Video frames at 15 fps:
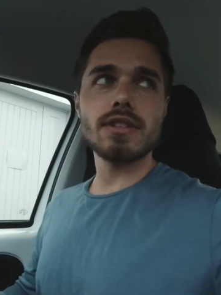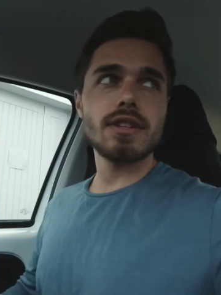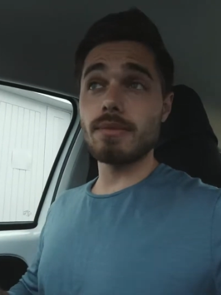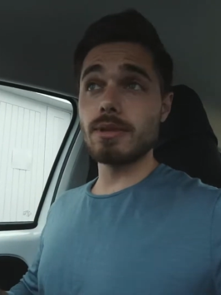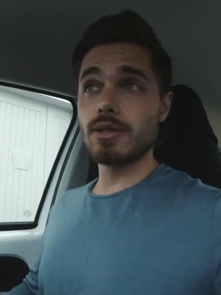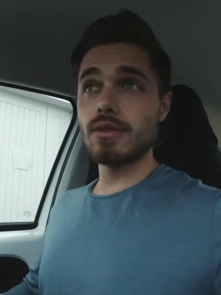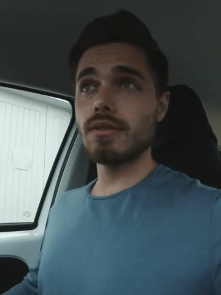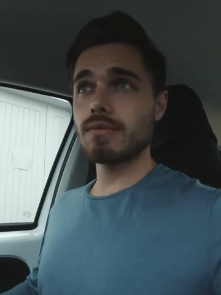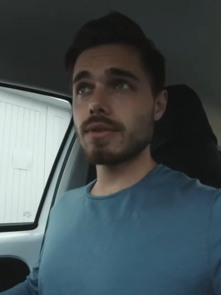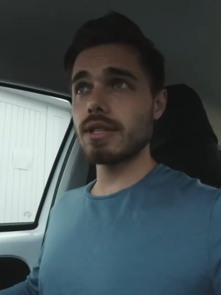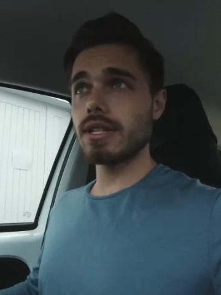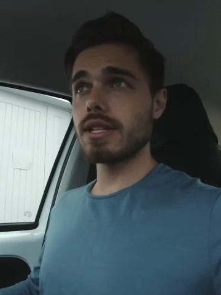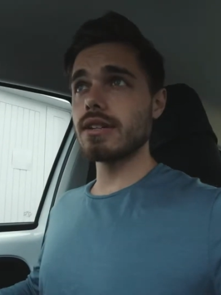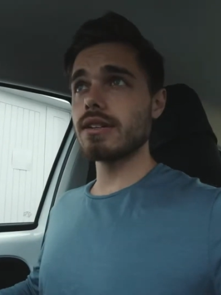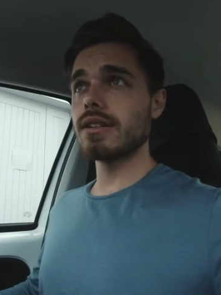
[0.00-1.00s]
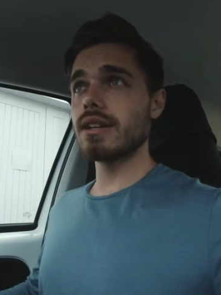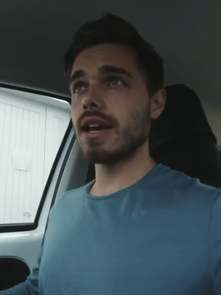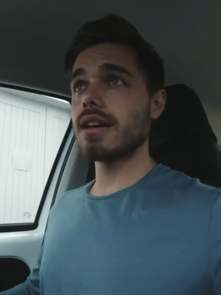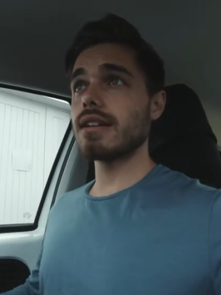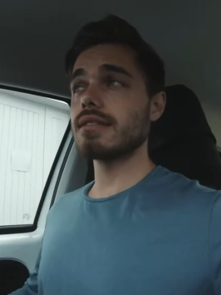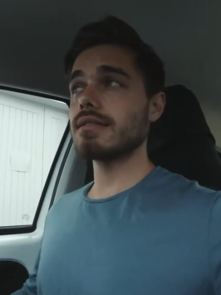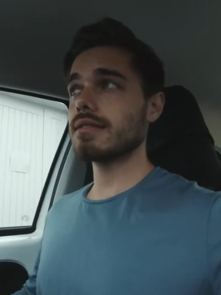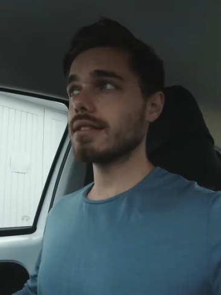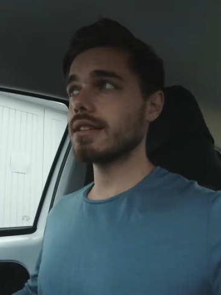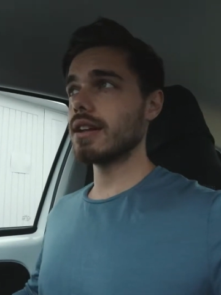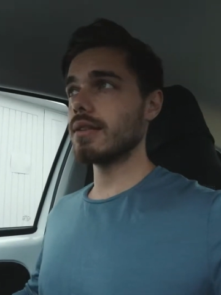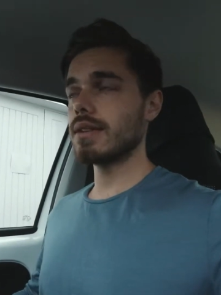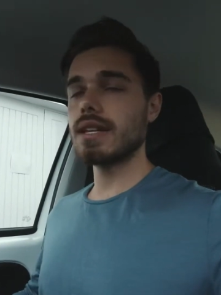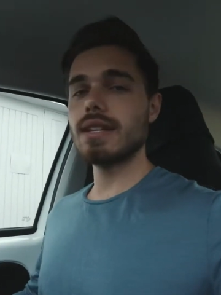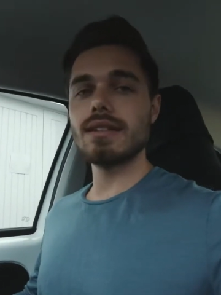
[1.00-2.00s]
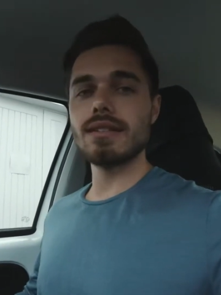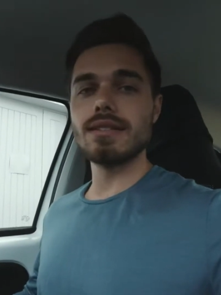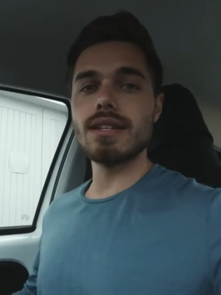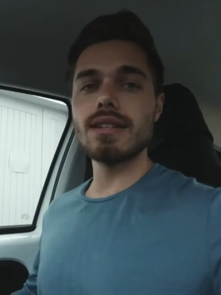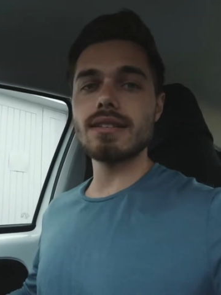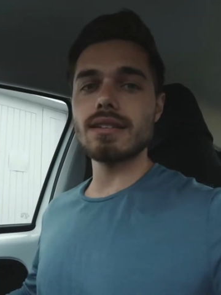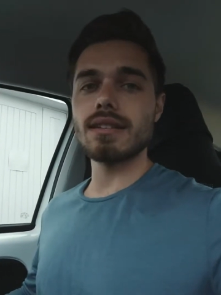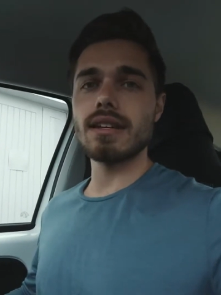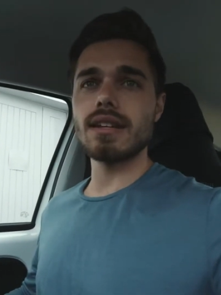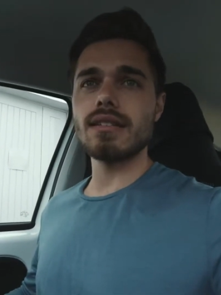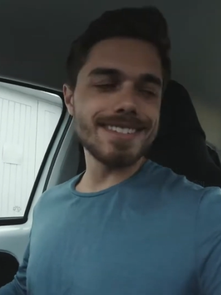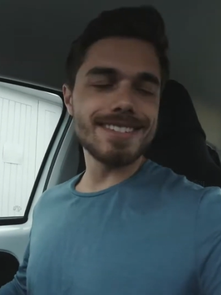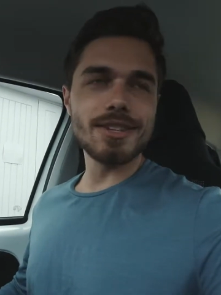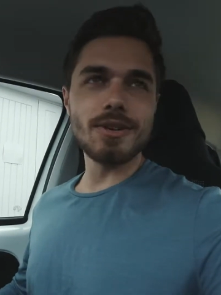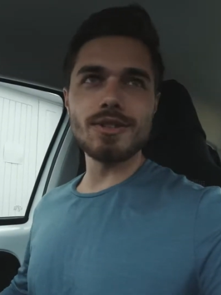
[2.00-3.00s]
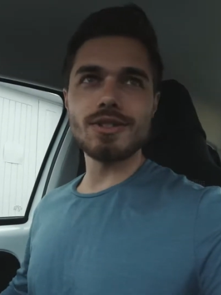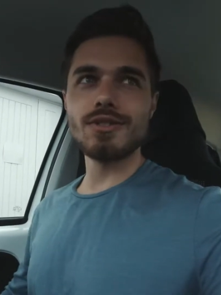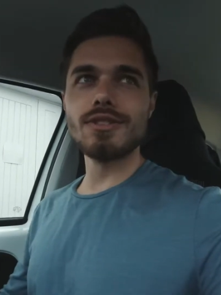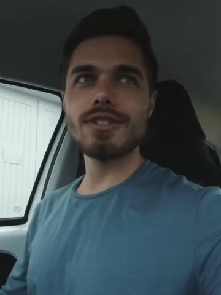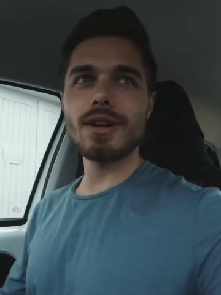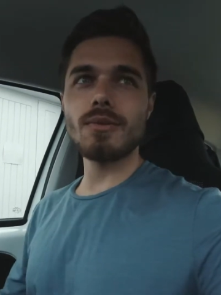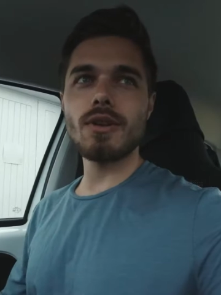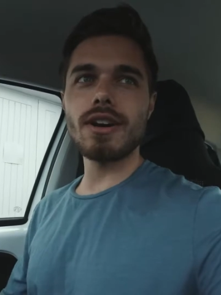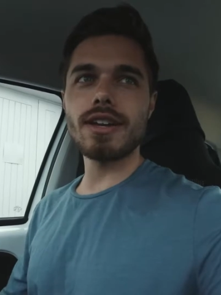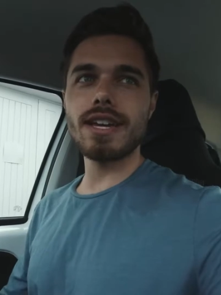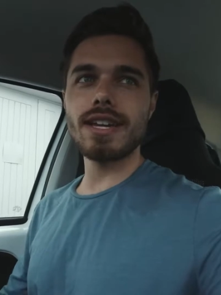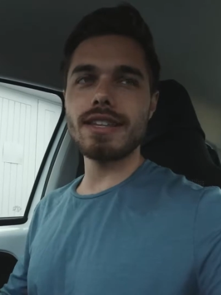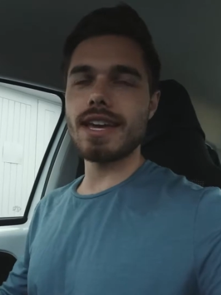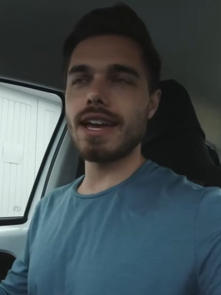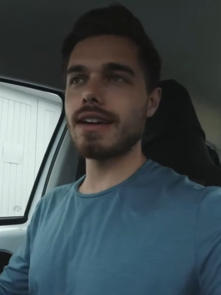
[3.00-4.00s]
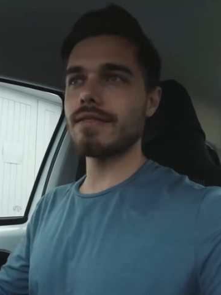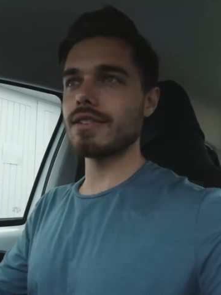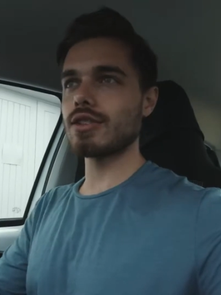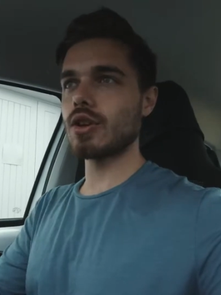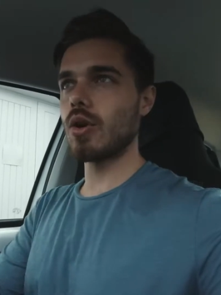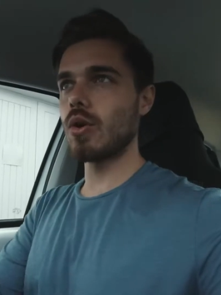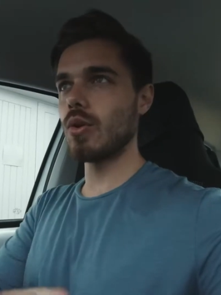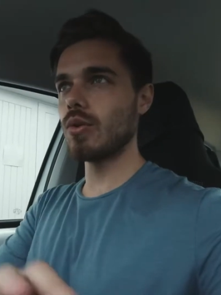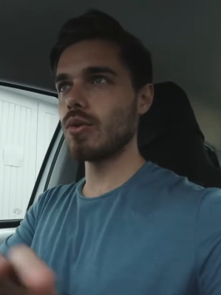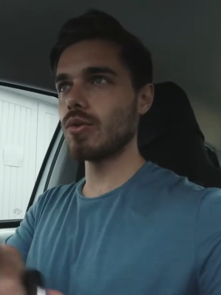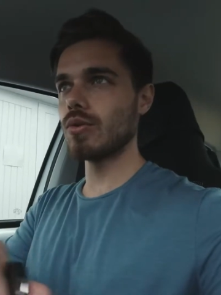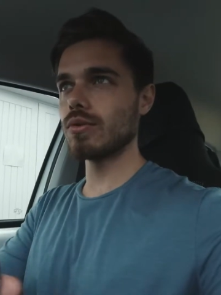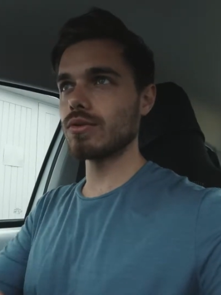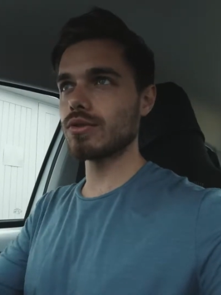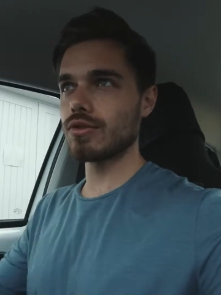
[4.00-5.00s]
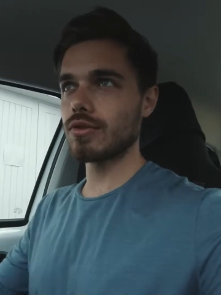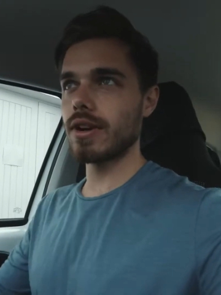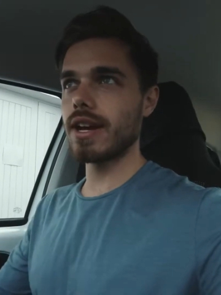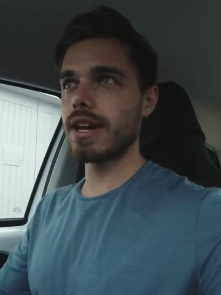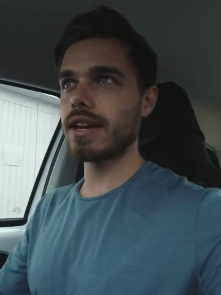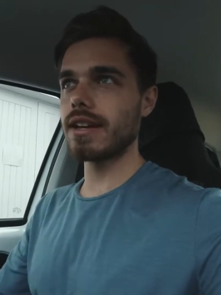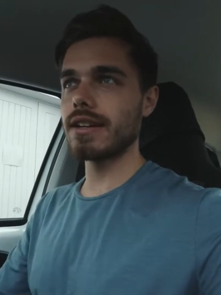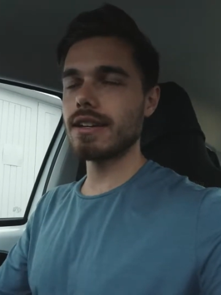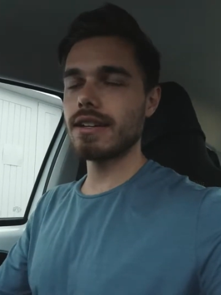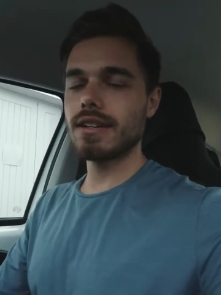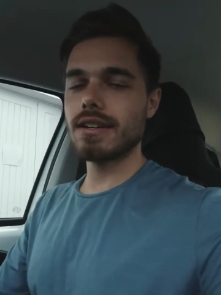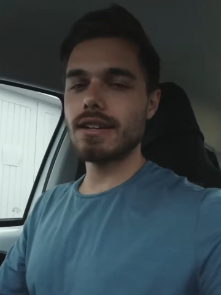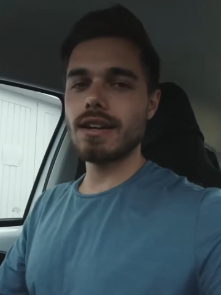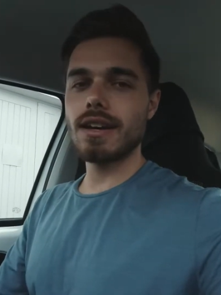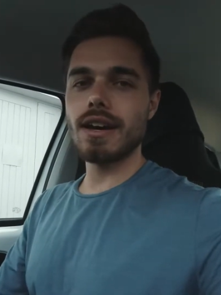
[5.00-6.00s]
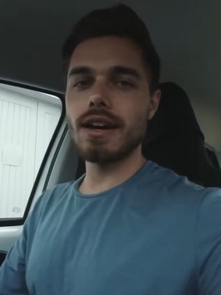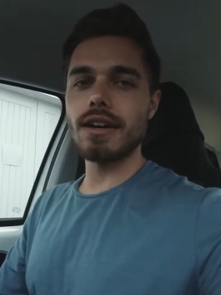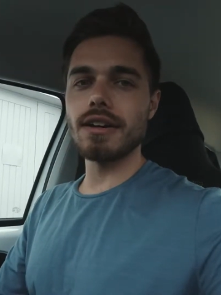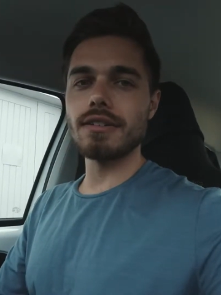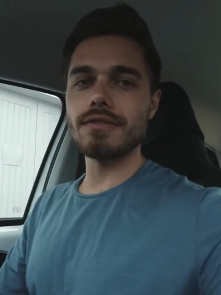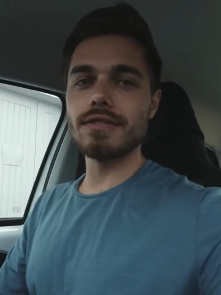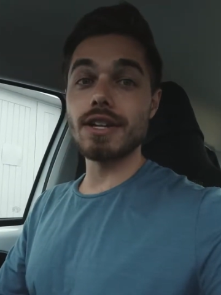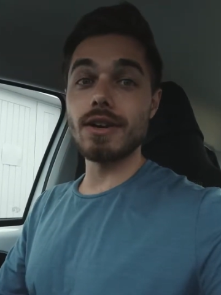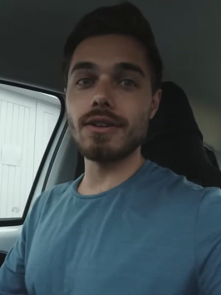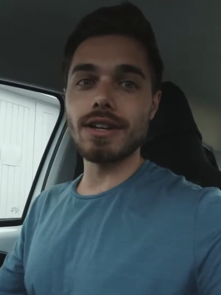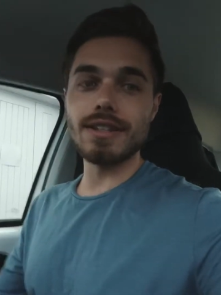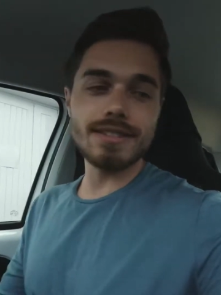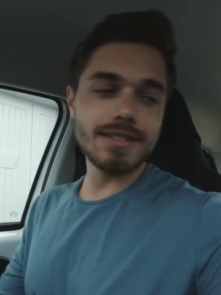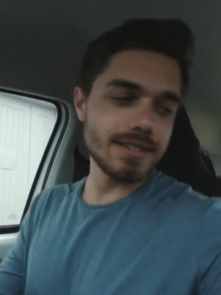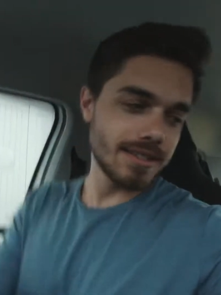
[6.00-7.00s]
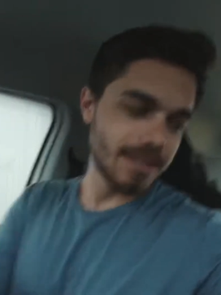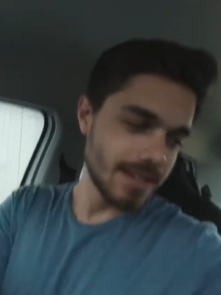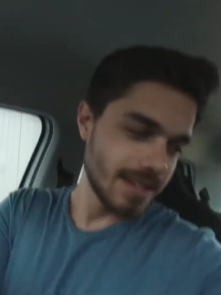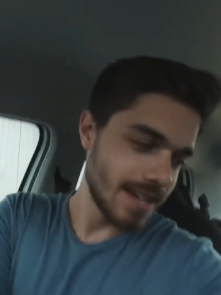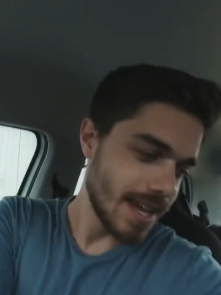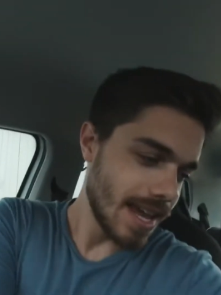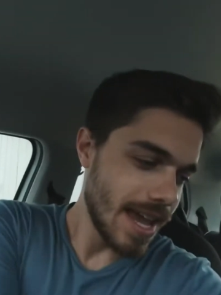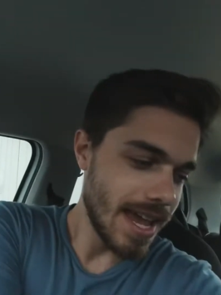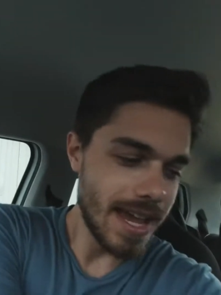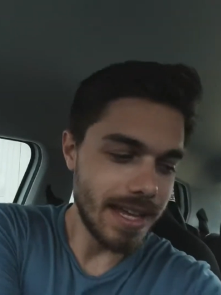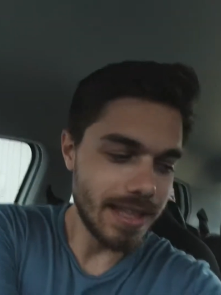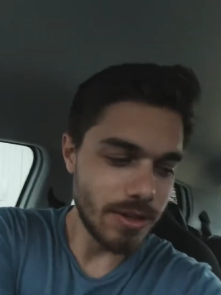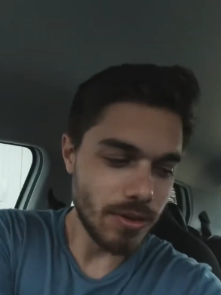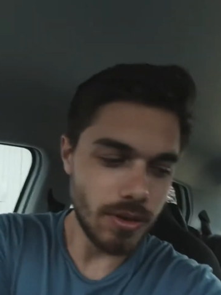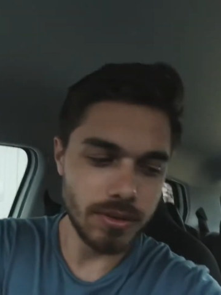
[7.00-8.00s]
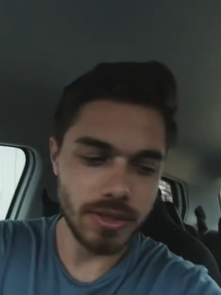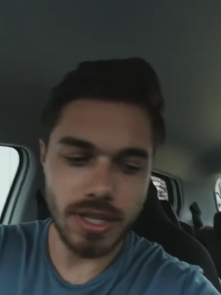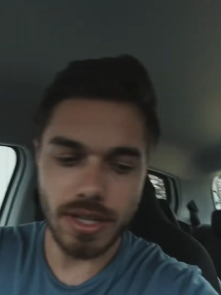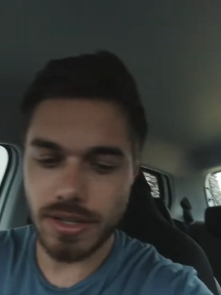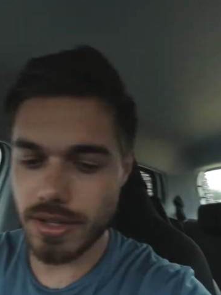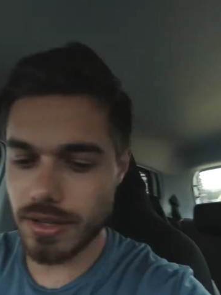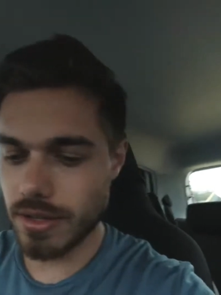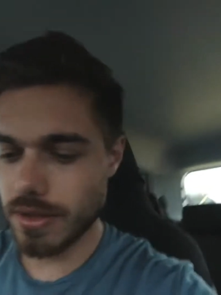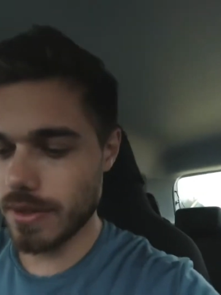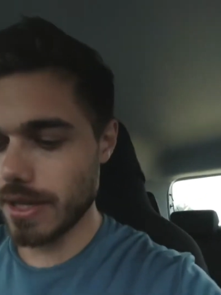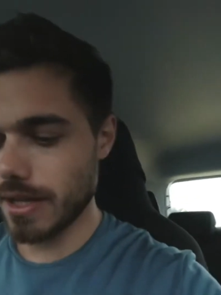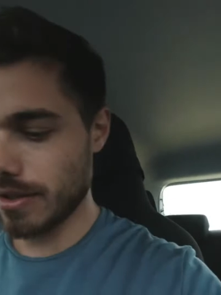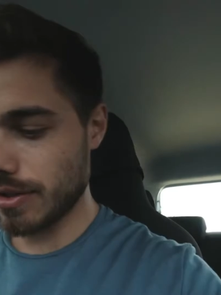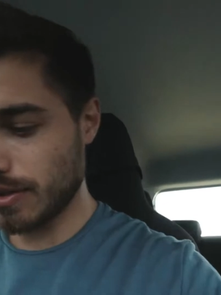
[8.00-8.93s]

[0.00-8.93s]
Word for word: I've been doing really good at you know eating decently. So as soon as I walk in, they have this whole tray of donuts, and they're only a euro each.